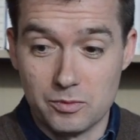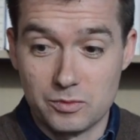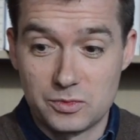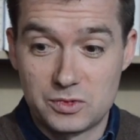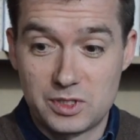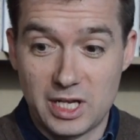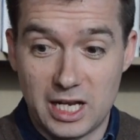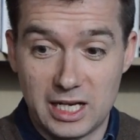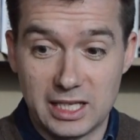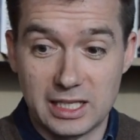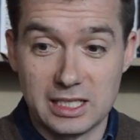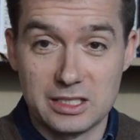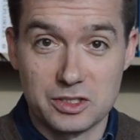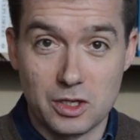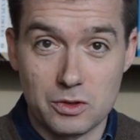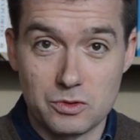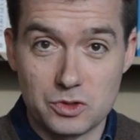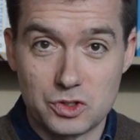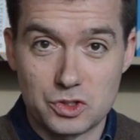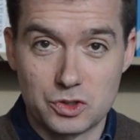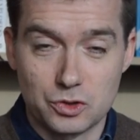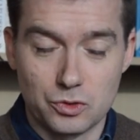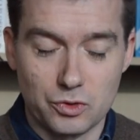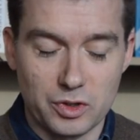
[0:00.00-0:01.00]
telling his
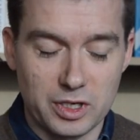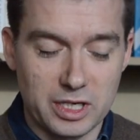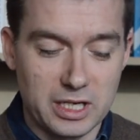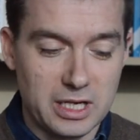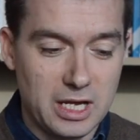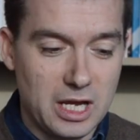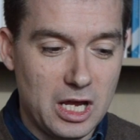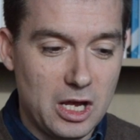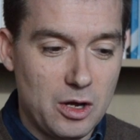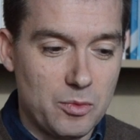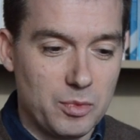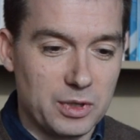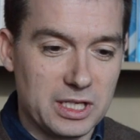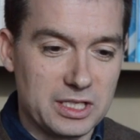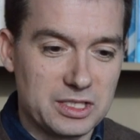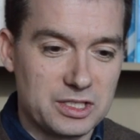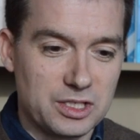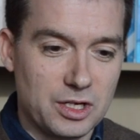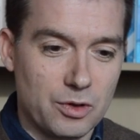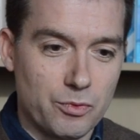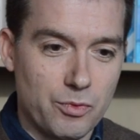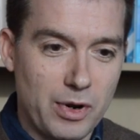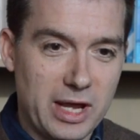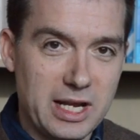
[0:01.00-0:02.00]
own story, but it's
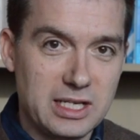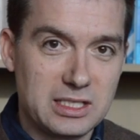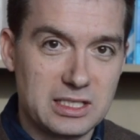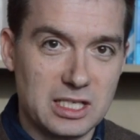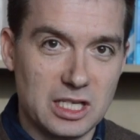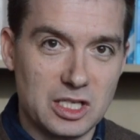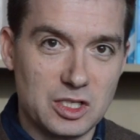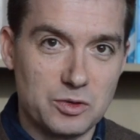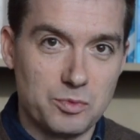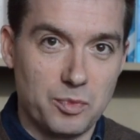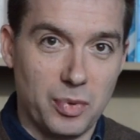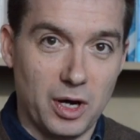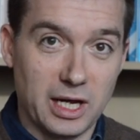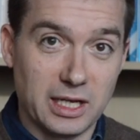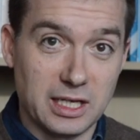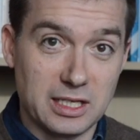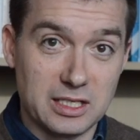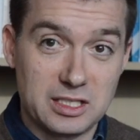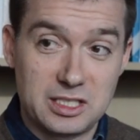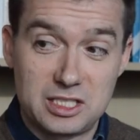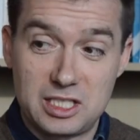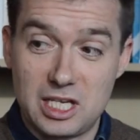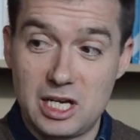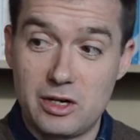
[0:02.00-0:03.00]
narrated by
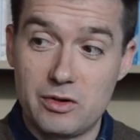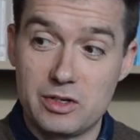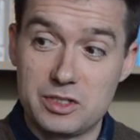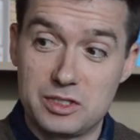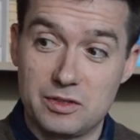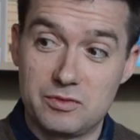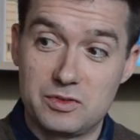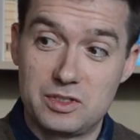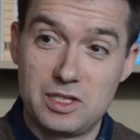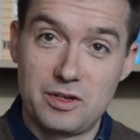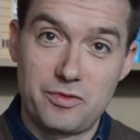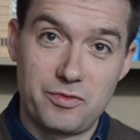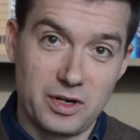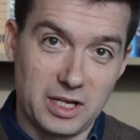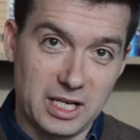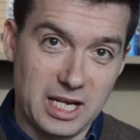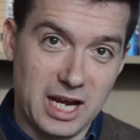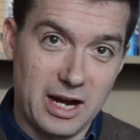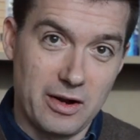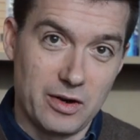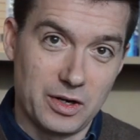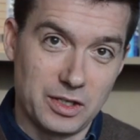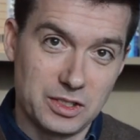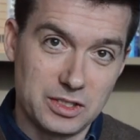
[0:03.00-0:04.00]
a series of different
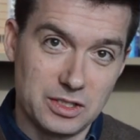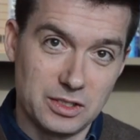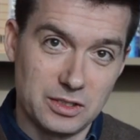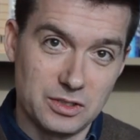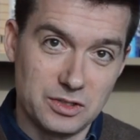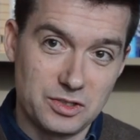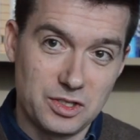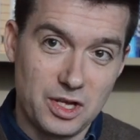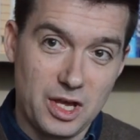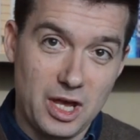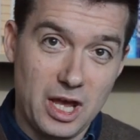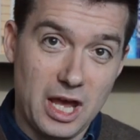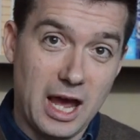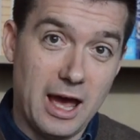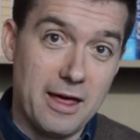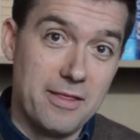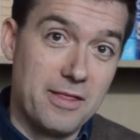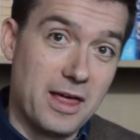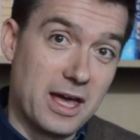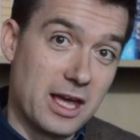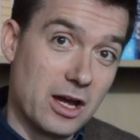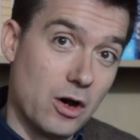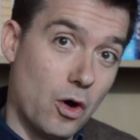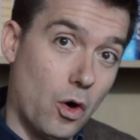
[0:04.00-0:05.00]
characters,
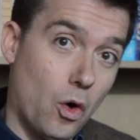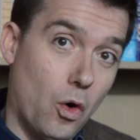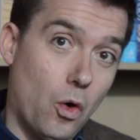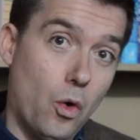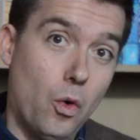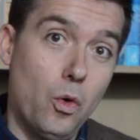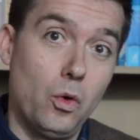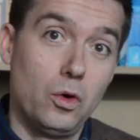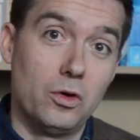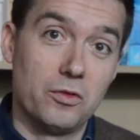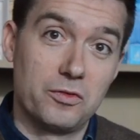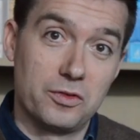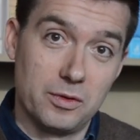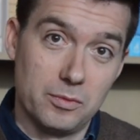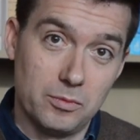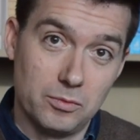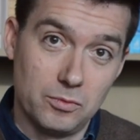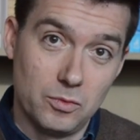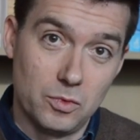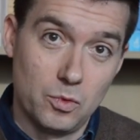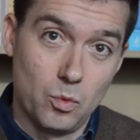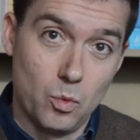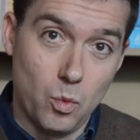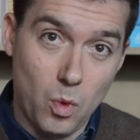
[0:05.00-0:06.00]
and they are all of
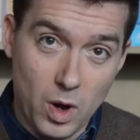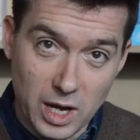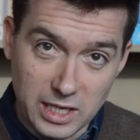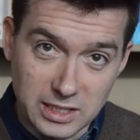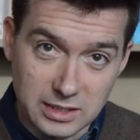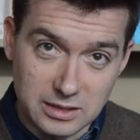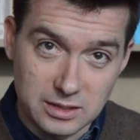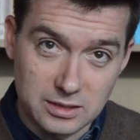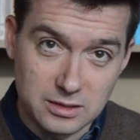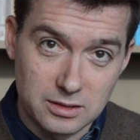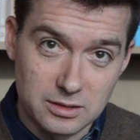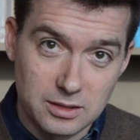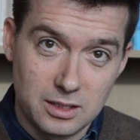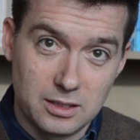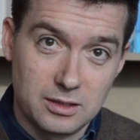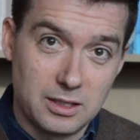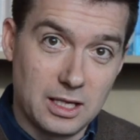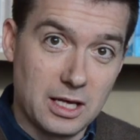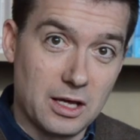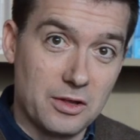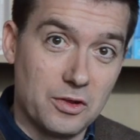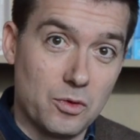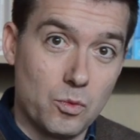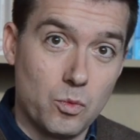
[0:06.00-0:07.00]
them white.
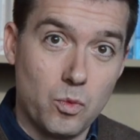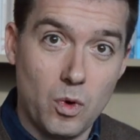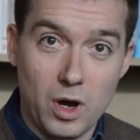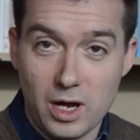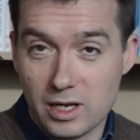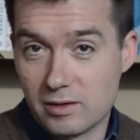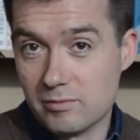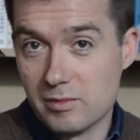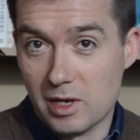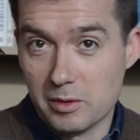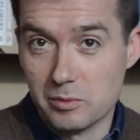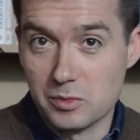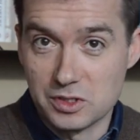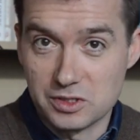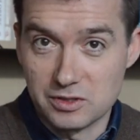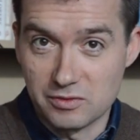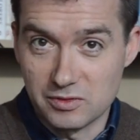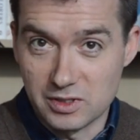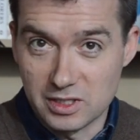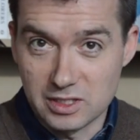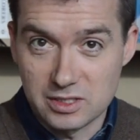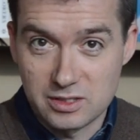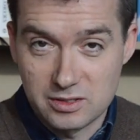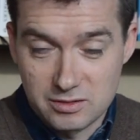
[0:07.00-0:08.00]
They are the white members
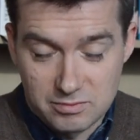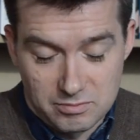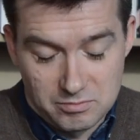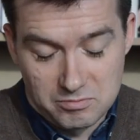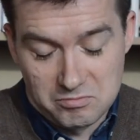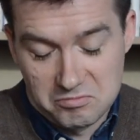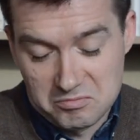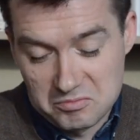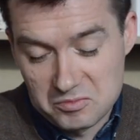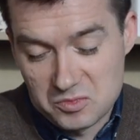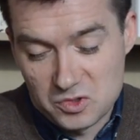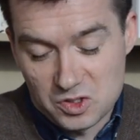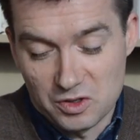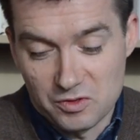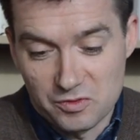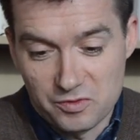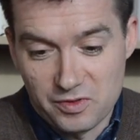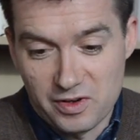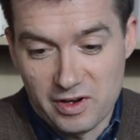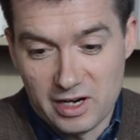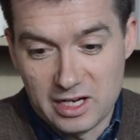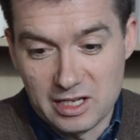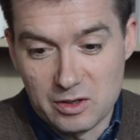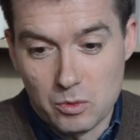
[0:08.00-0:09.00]
of this sort of
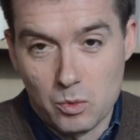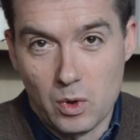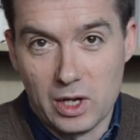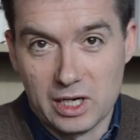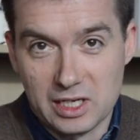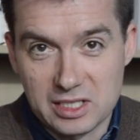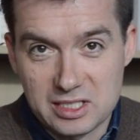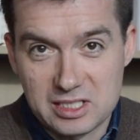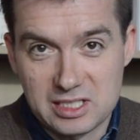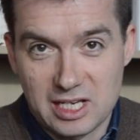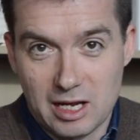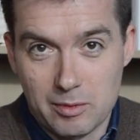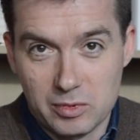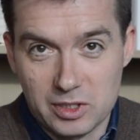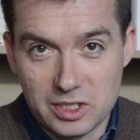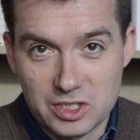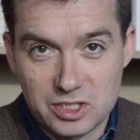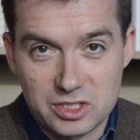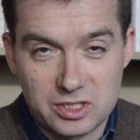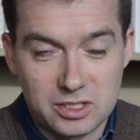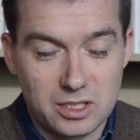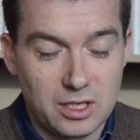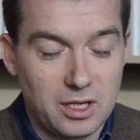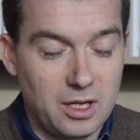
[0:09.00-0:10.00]
fairly
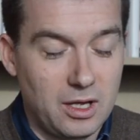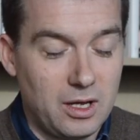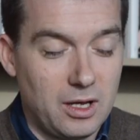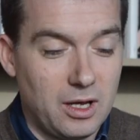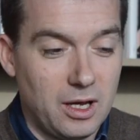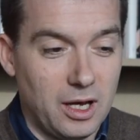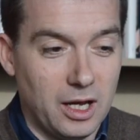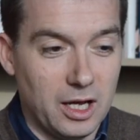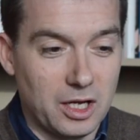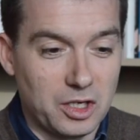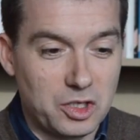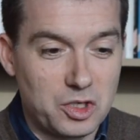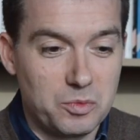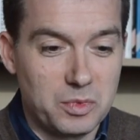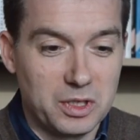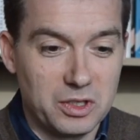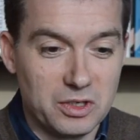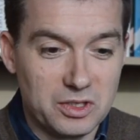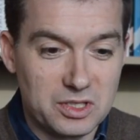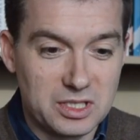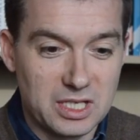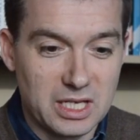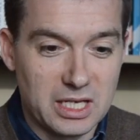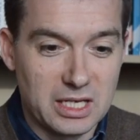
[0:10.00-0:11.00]
well-established
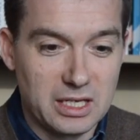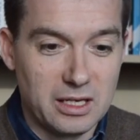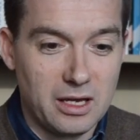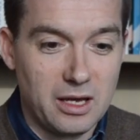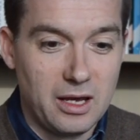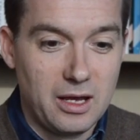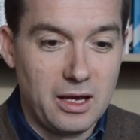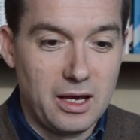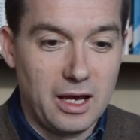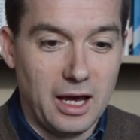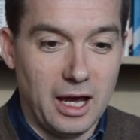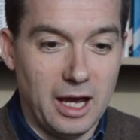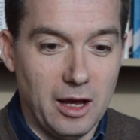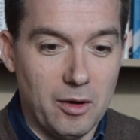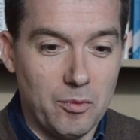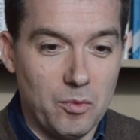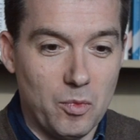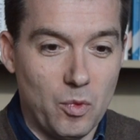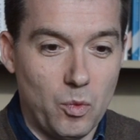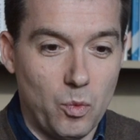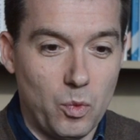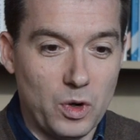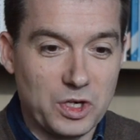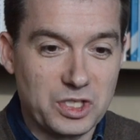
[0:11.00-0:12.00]
community,
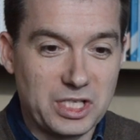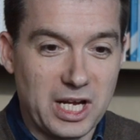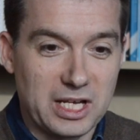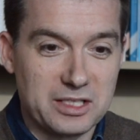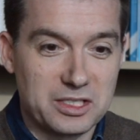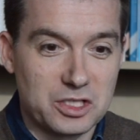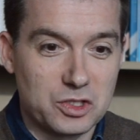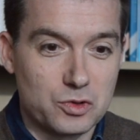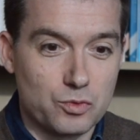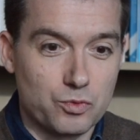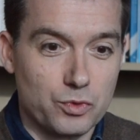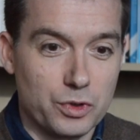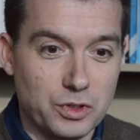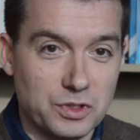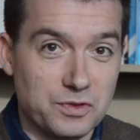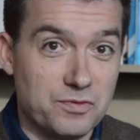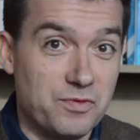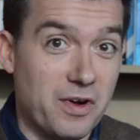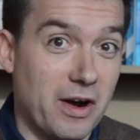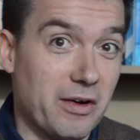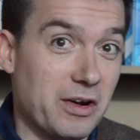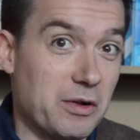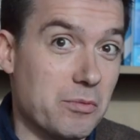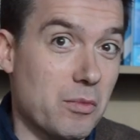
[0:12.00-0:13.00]
which has its roots
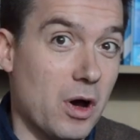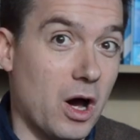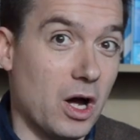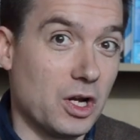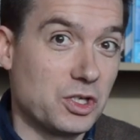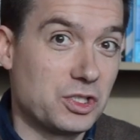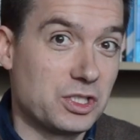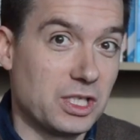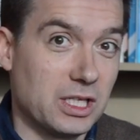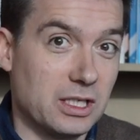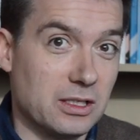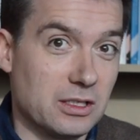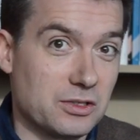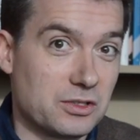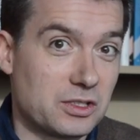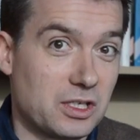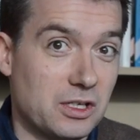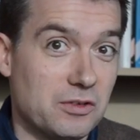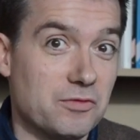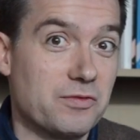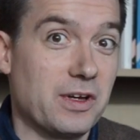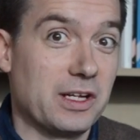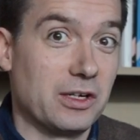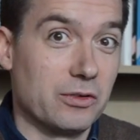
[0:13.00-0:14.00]
very much in the
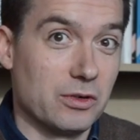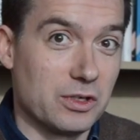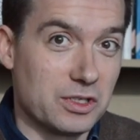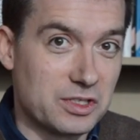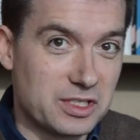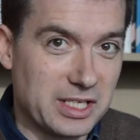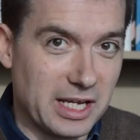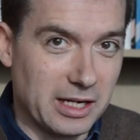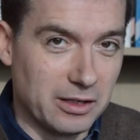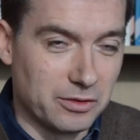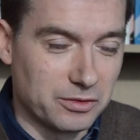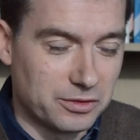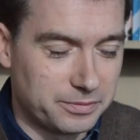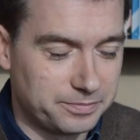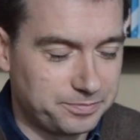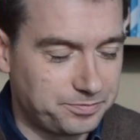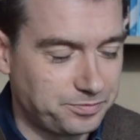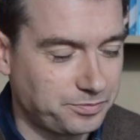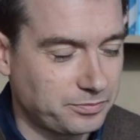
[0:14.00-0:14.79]
Confederate South.